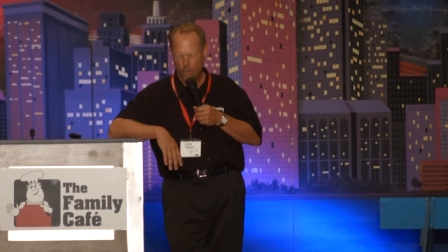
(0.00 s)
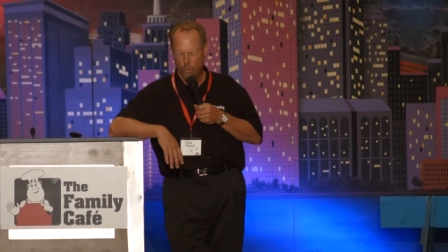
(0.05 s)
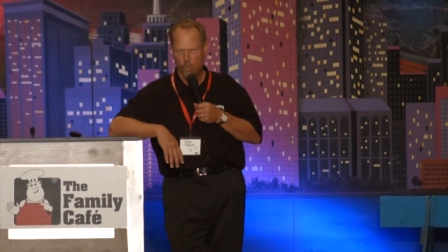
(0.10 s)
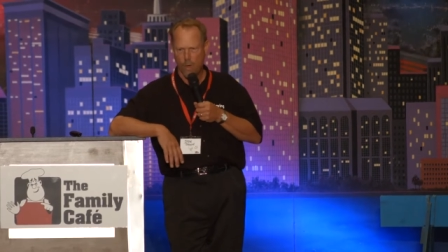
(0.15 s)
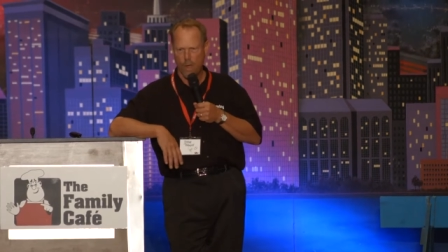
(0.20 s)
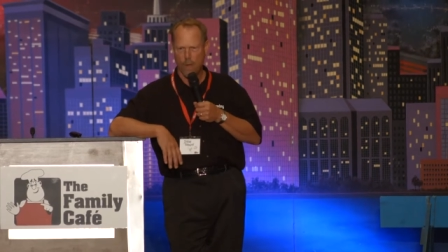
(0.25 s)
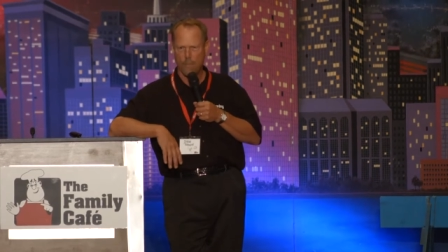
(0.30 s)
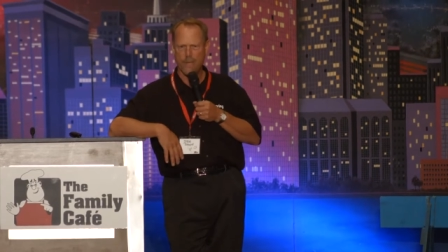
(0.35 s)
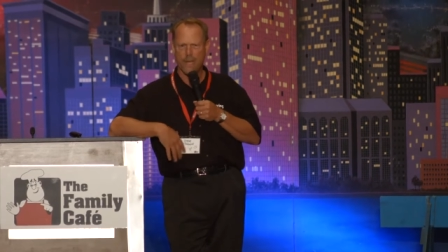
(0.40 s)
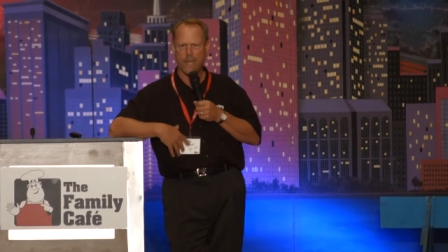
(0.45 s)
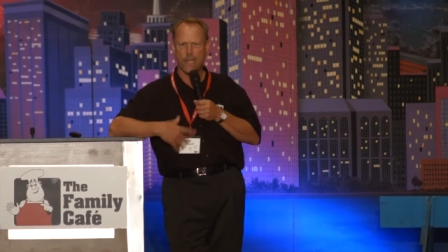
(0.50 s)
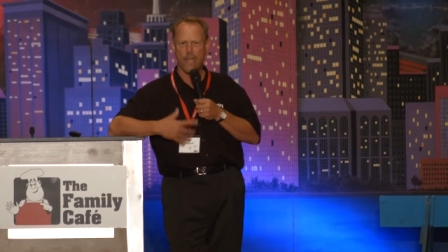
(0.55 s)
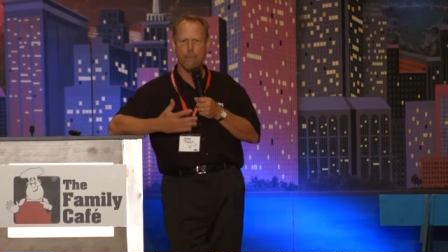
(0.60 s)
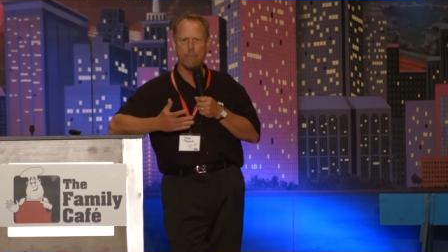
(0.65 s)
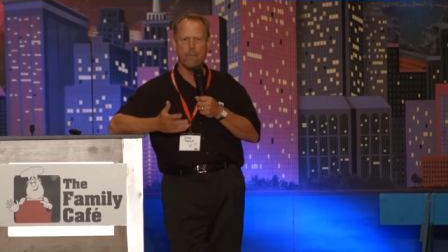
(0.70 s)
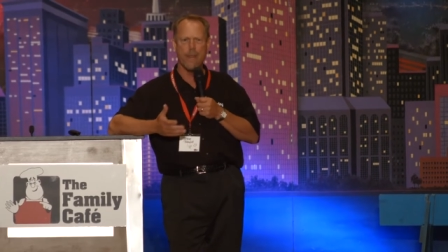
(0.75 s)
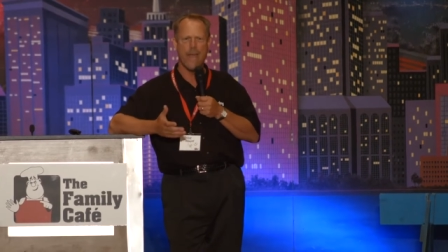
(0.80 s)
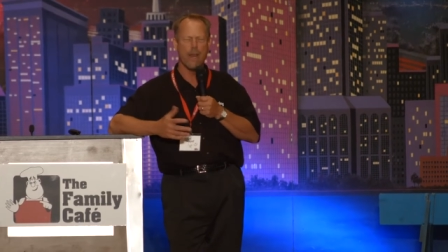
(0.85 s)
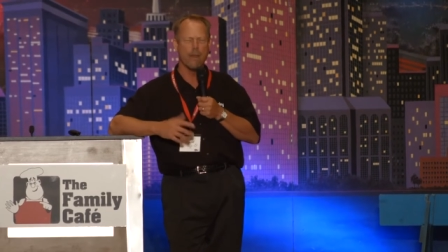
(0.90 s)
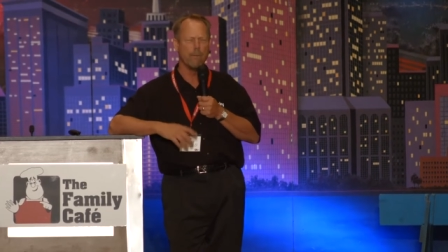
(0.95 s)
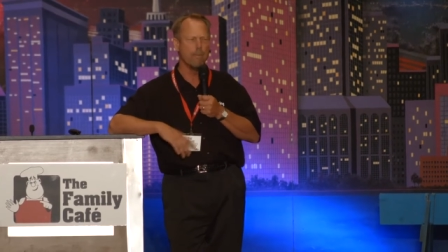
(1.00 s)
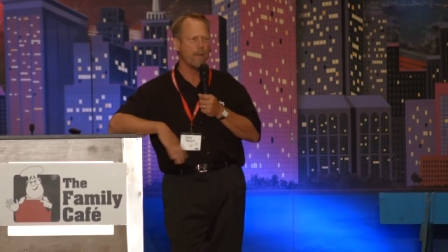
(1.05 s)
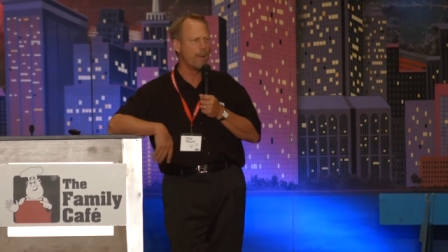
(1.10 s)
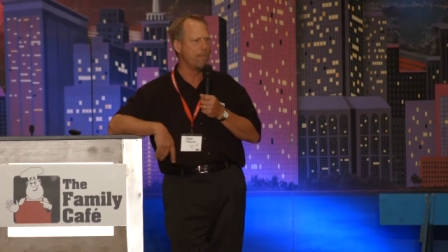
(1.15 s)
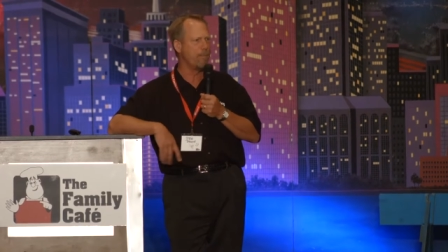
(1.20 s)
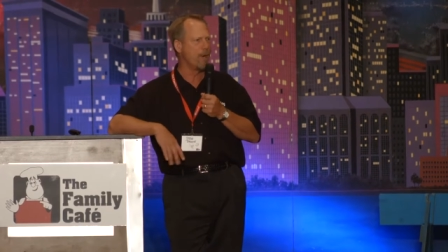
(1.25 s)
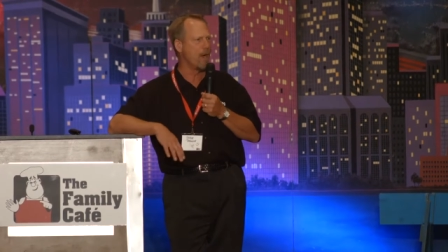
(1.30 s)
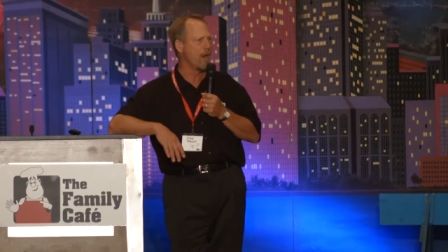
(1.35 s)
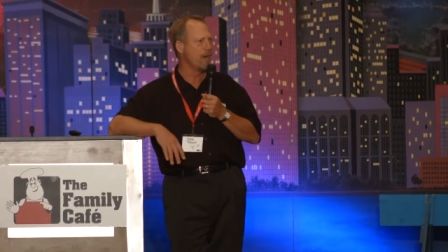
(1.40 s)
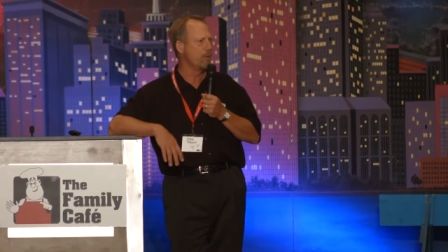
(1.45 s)
Wanted me to come down to
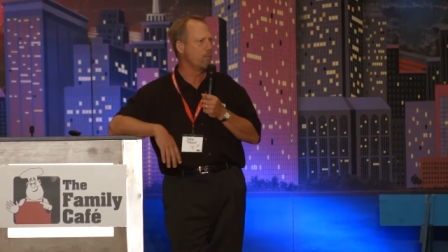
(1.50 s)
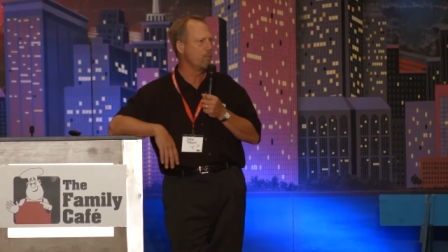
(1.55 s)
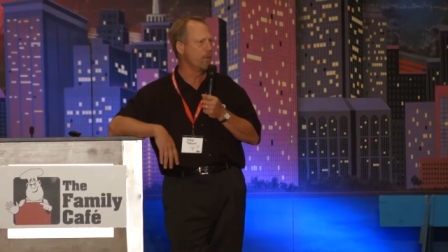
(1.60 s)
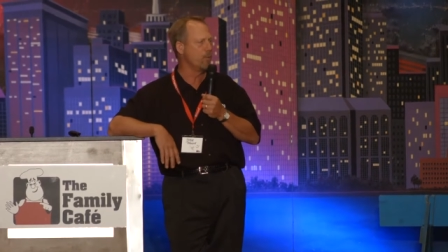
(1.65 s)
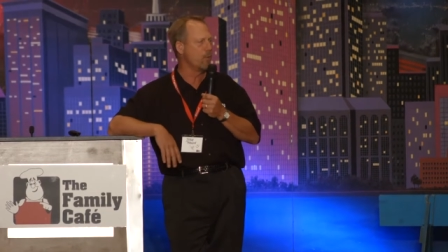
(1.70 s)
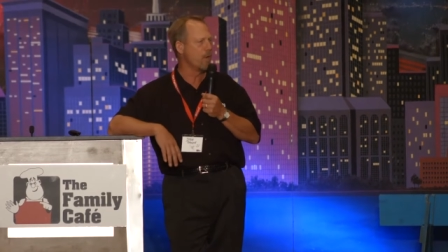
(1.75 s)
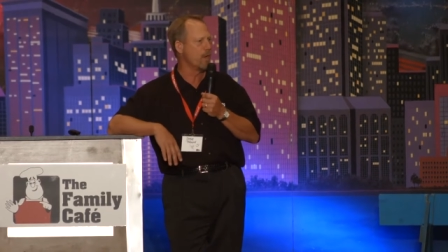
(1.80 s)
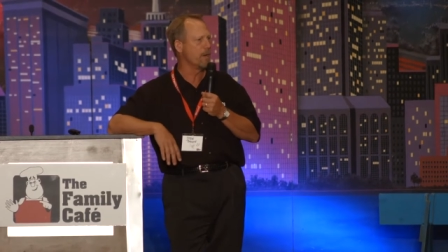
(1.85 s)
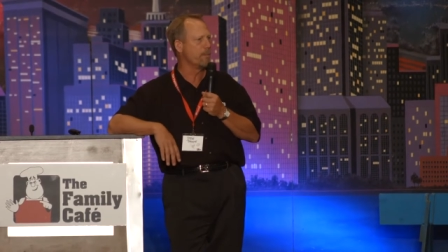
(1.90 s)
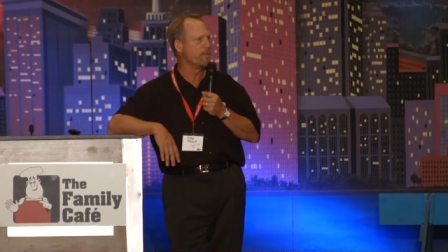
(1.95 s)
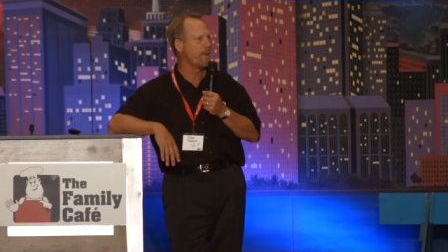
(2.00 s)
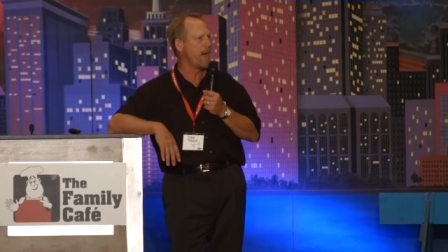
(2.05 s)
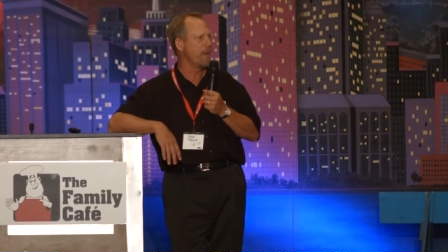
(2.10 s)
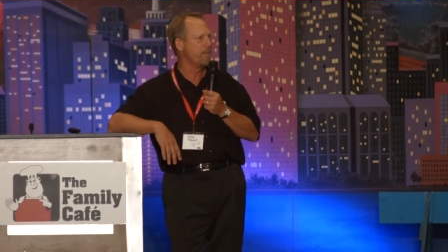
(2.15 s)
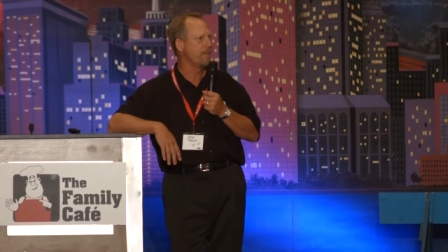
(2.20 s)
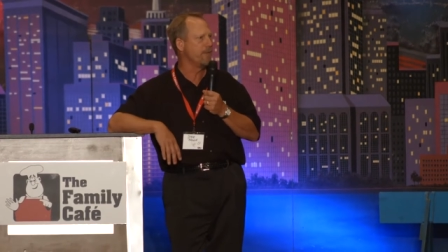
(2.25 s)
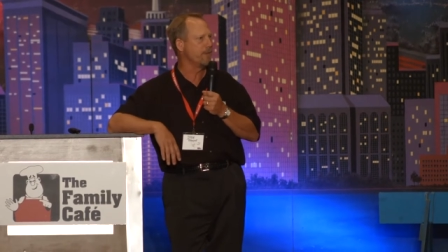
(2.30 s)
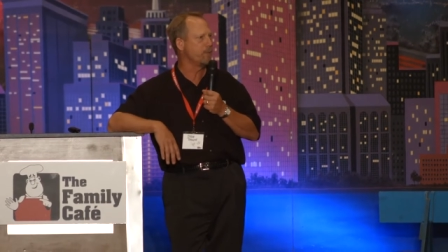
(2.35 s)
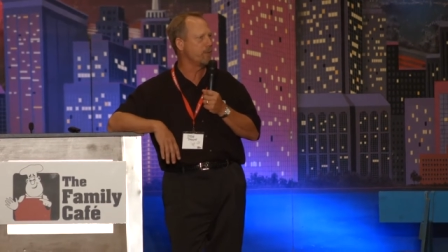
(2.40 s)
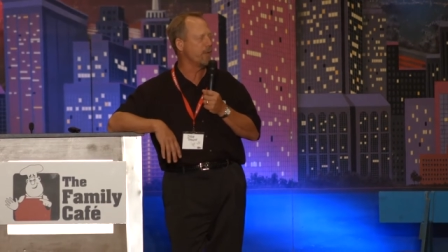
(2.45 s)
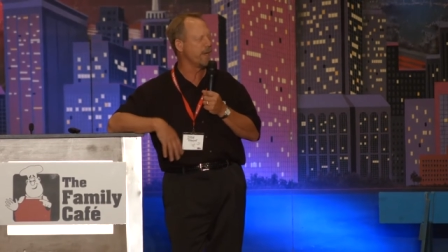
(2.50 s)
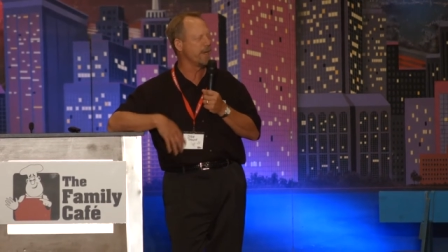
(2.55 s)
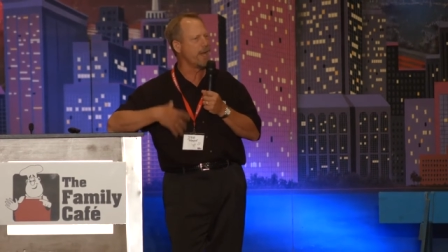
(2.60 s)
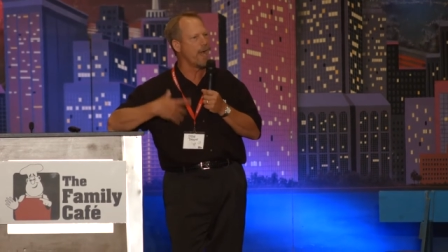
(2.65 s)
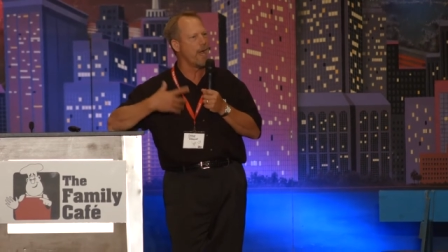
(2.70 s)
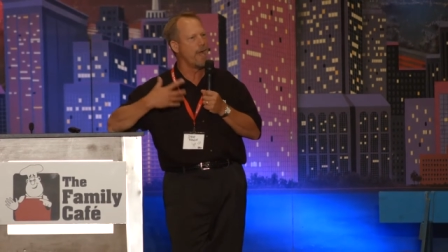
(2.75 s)
my bar. He wanted to buy me a drink.